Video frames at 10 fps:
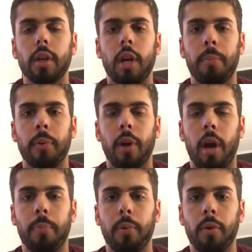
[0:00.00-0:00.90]
coupled
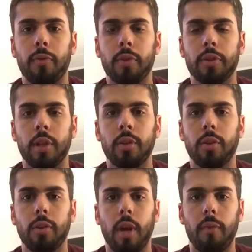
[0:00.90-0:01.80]
up or if you're
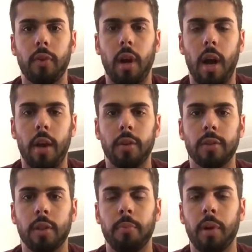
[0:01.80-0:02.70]
single and you have your eye on
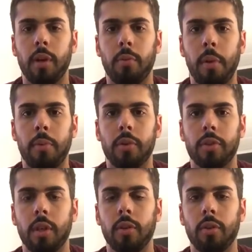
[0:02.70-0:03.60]
somebody, or maybe you're
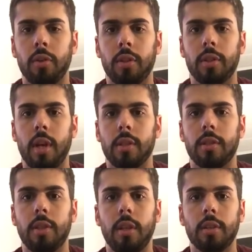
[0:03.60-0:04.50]
single and you're just kind of
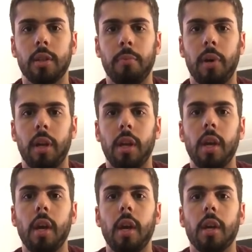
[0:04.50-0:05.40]
seeing somebody.
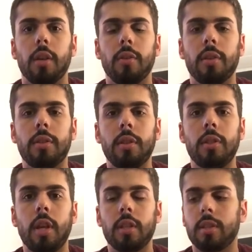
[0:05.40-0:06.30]
This
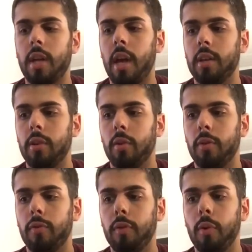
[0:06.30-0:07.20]
suggests that,
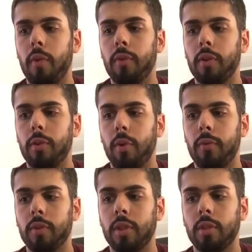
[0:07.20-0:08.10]
if
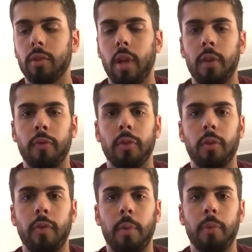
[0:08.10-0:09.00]
whoever's in your life on
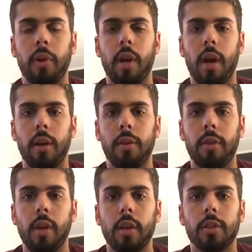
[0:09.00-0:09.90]
November 9th,
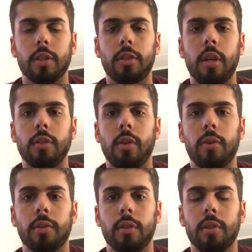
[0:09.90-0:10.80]
just take
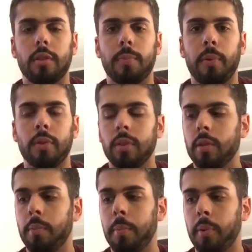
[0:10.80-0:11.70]
notice of this. This person
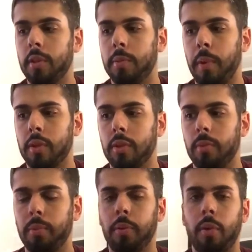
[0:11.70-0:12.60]
could be pretty
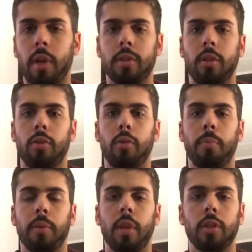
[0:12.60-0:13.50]
special. Pluto has to do
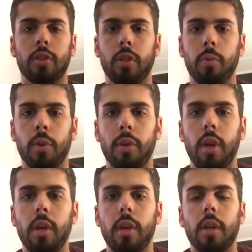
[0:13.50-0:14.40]
potentially with,
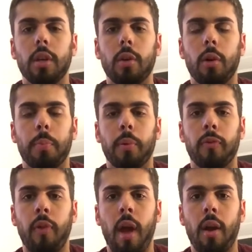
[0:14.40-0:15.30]
a
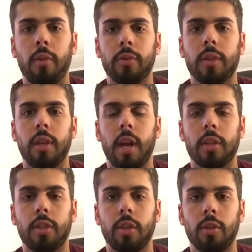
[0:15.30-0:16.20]
profound
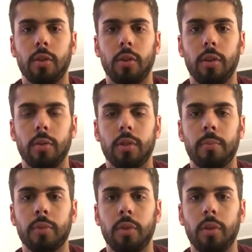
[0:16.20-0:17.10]
connection, or,
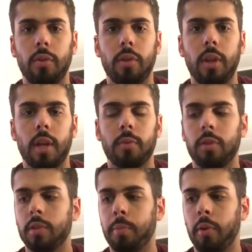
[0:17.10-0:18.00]
you connect
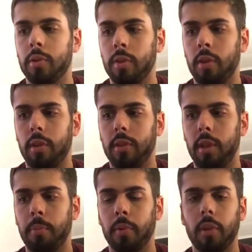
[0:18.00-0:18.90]
with this person on a
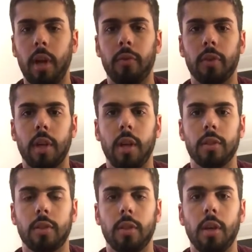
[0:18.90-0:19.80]
deeper level,
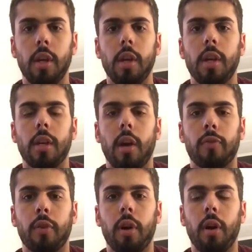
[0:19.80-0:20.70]
Cancer. Now,
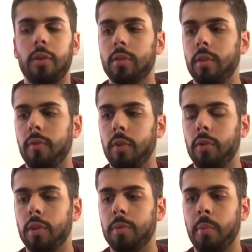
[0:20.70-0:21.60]
for others of
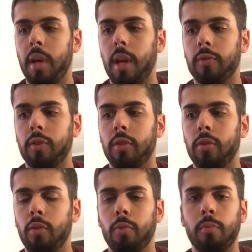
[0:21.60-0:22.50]
you, this might have to
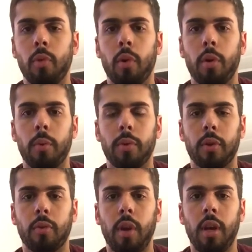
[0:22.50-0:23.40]
do more with a
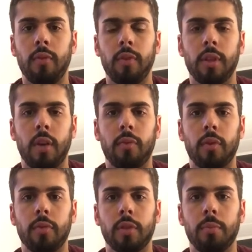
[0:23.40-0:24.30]
creative
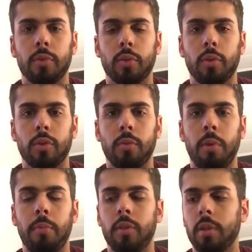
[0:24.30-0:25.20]
endeavor of some sort. So
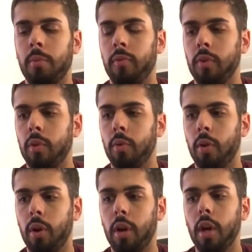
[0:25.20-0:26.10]
maybe some of
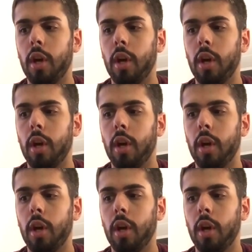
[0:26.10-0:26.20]
you are